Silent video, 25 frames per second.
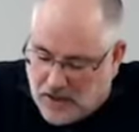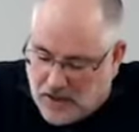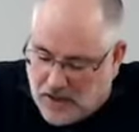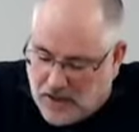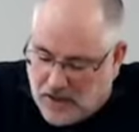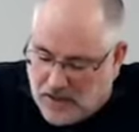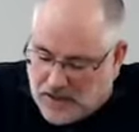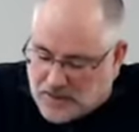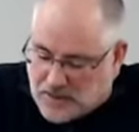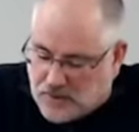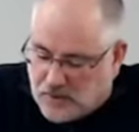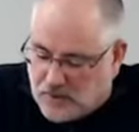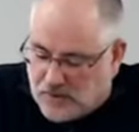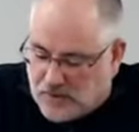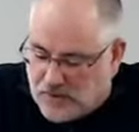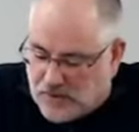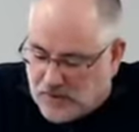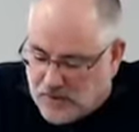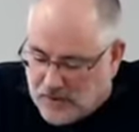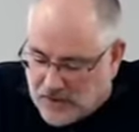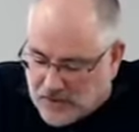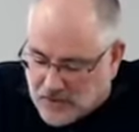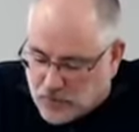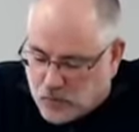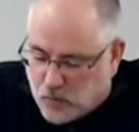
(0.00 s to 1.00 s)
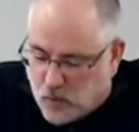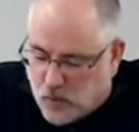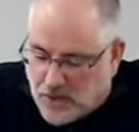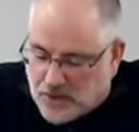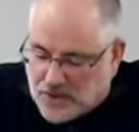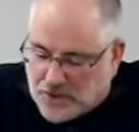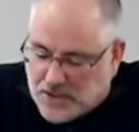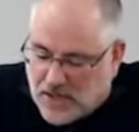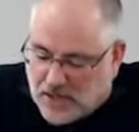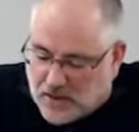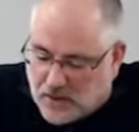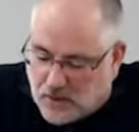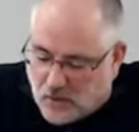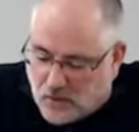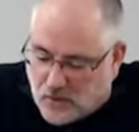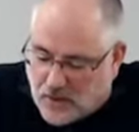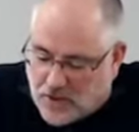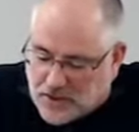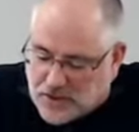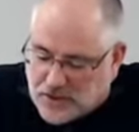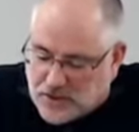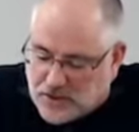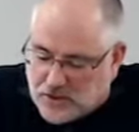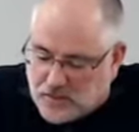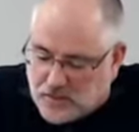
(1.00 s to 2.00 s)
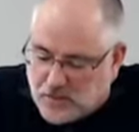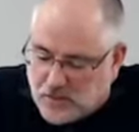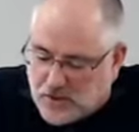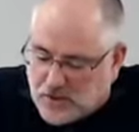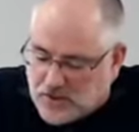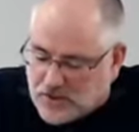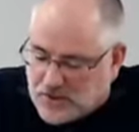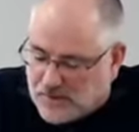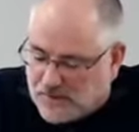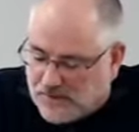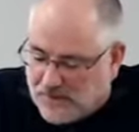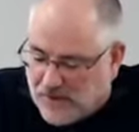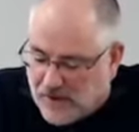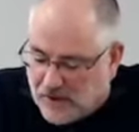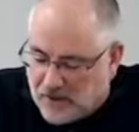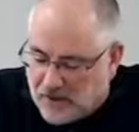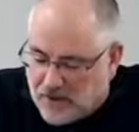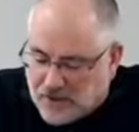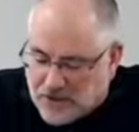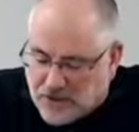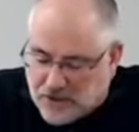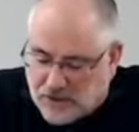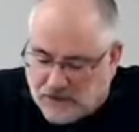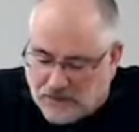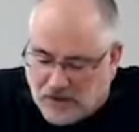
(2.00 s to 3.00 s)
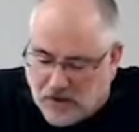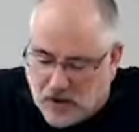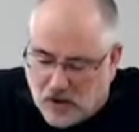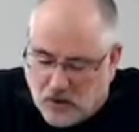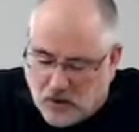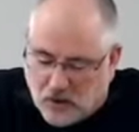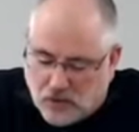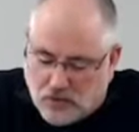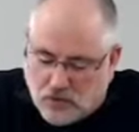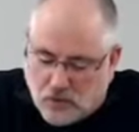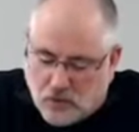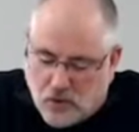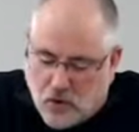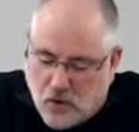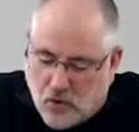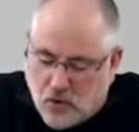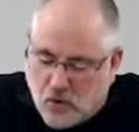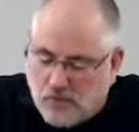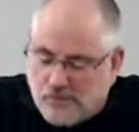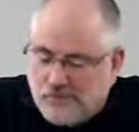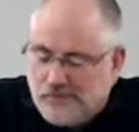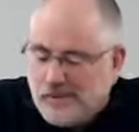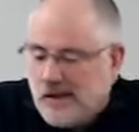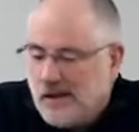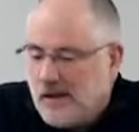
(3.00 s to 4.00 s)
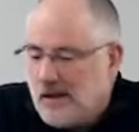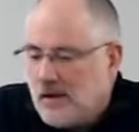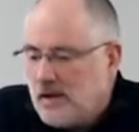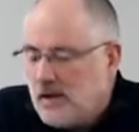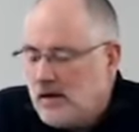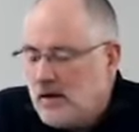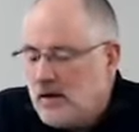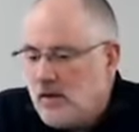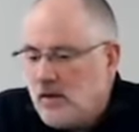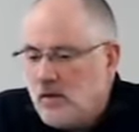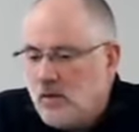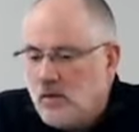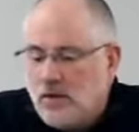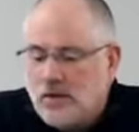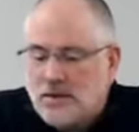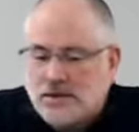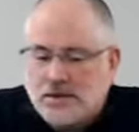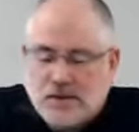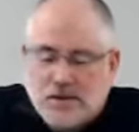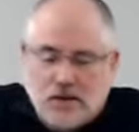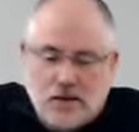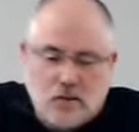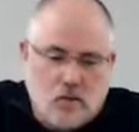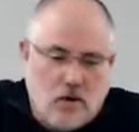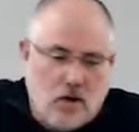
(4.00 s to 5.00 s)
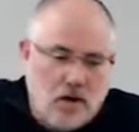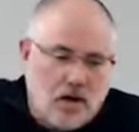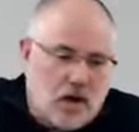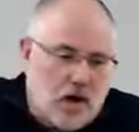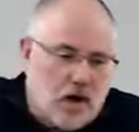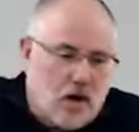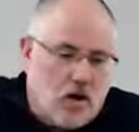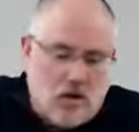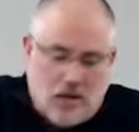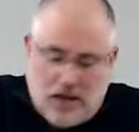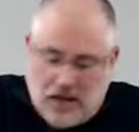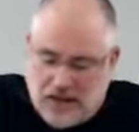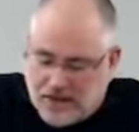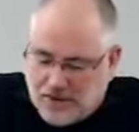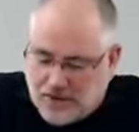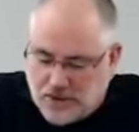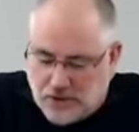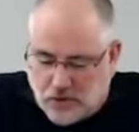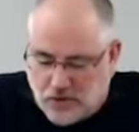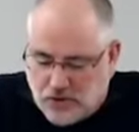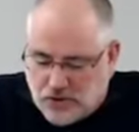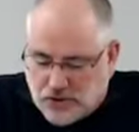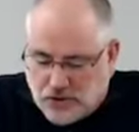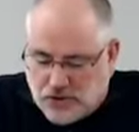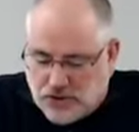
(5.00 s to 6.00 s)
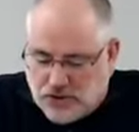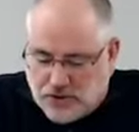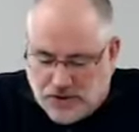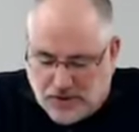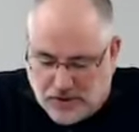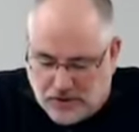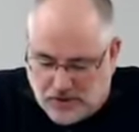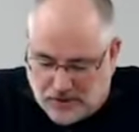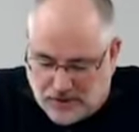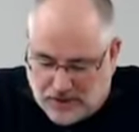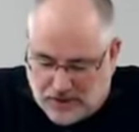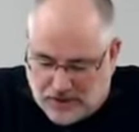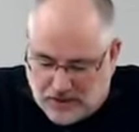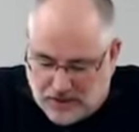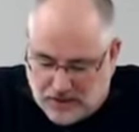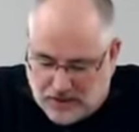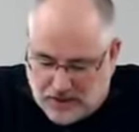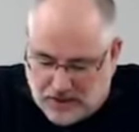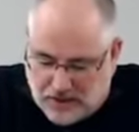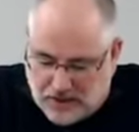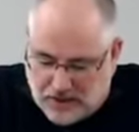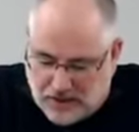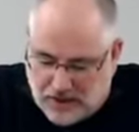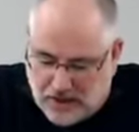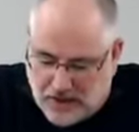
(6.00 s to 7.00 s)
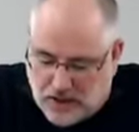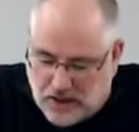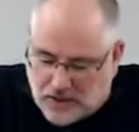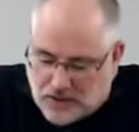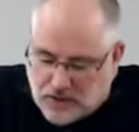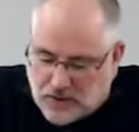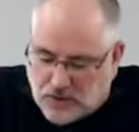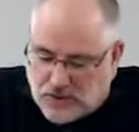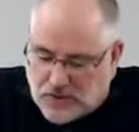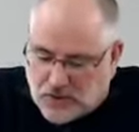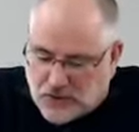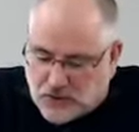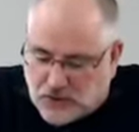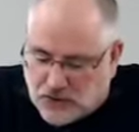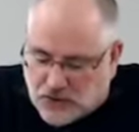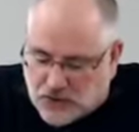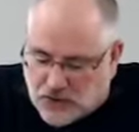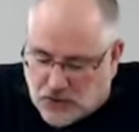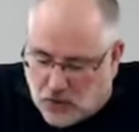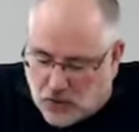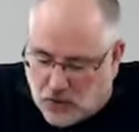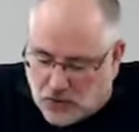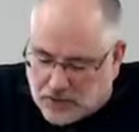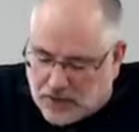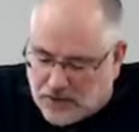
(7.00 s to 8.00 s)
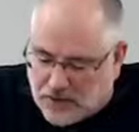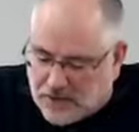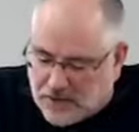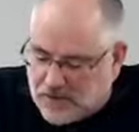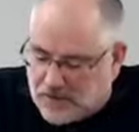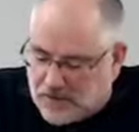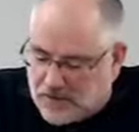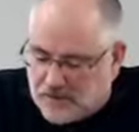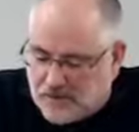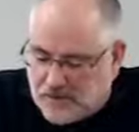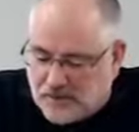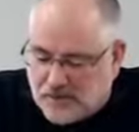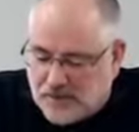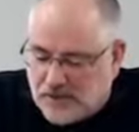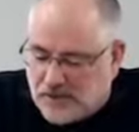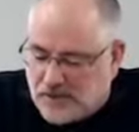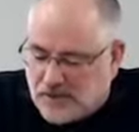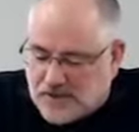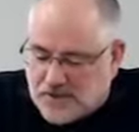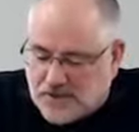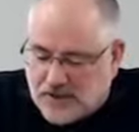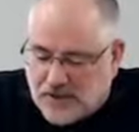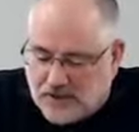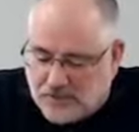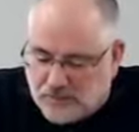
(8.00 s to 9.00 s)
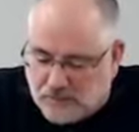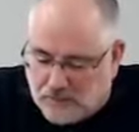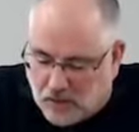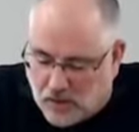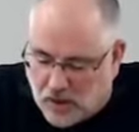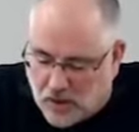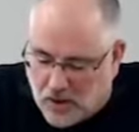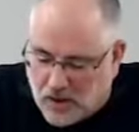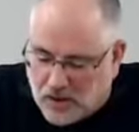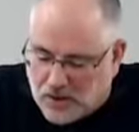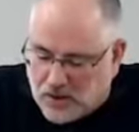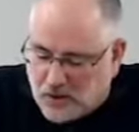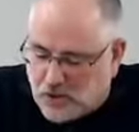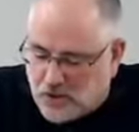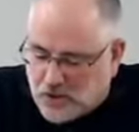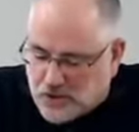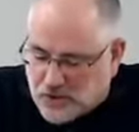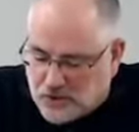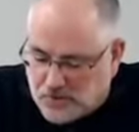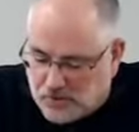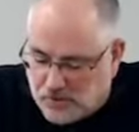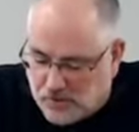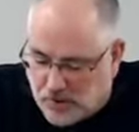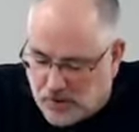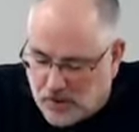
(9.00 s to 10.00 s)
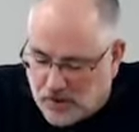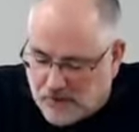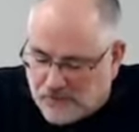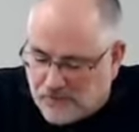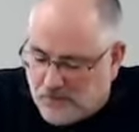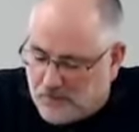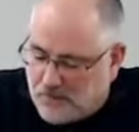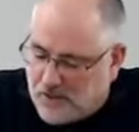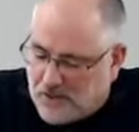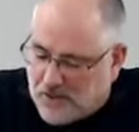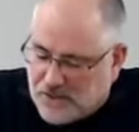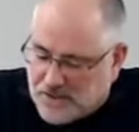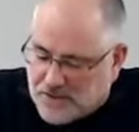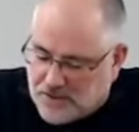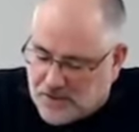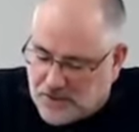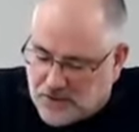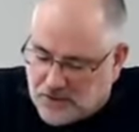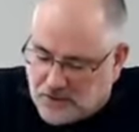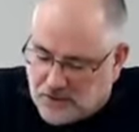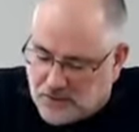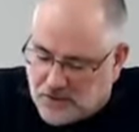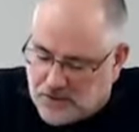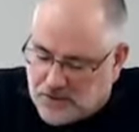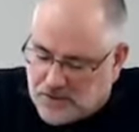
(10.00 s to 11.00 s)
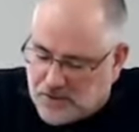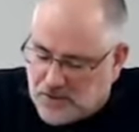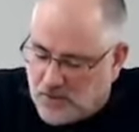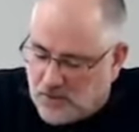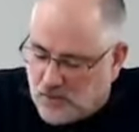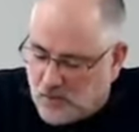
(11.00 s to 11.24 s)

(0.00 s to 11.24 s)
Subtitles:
And so this one declaration was the foundation of all Rome, what one called anti-Christian tyranny. So this resulted in a sea of blood, Christian blood, for many centuries.